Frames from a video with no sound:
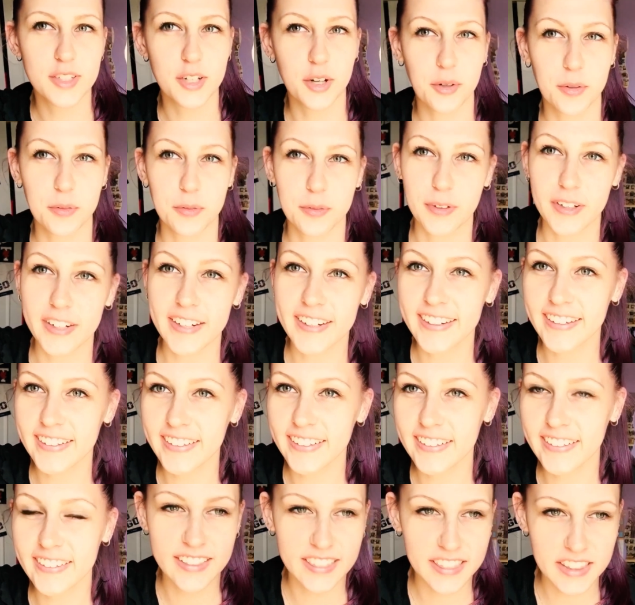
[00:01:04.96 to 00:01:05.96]
to
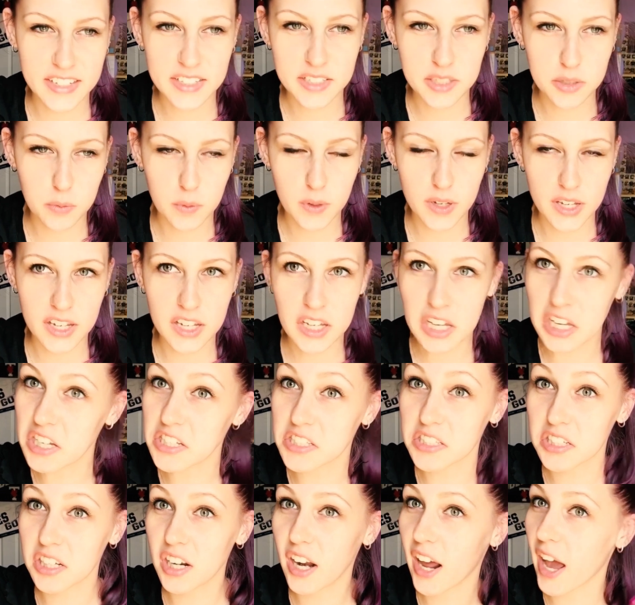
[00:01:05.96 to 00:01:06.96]
read this week.
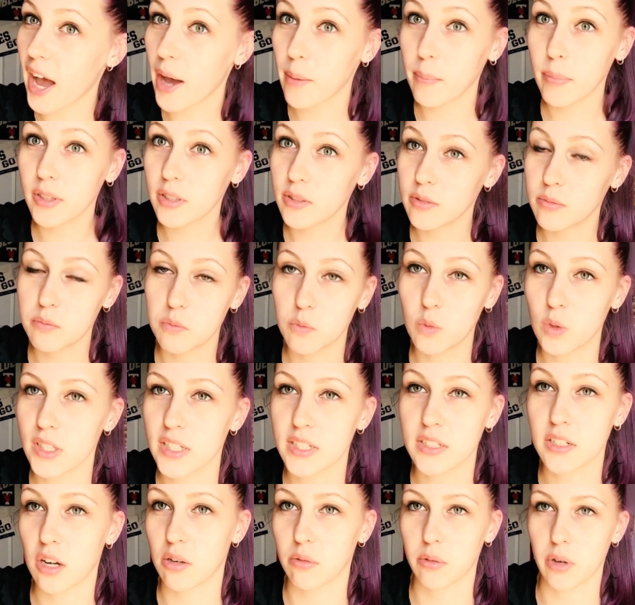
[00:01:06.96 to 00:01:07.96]
Is it gonna happen?
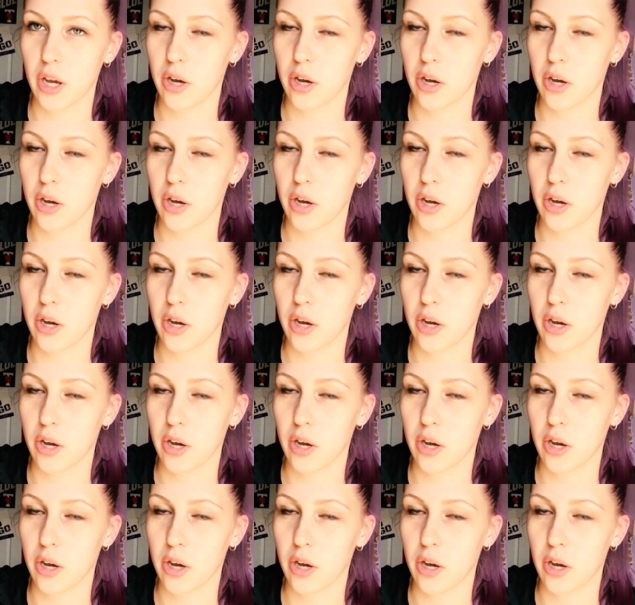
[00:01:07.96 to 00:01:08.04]
We don't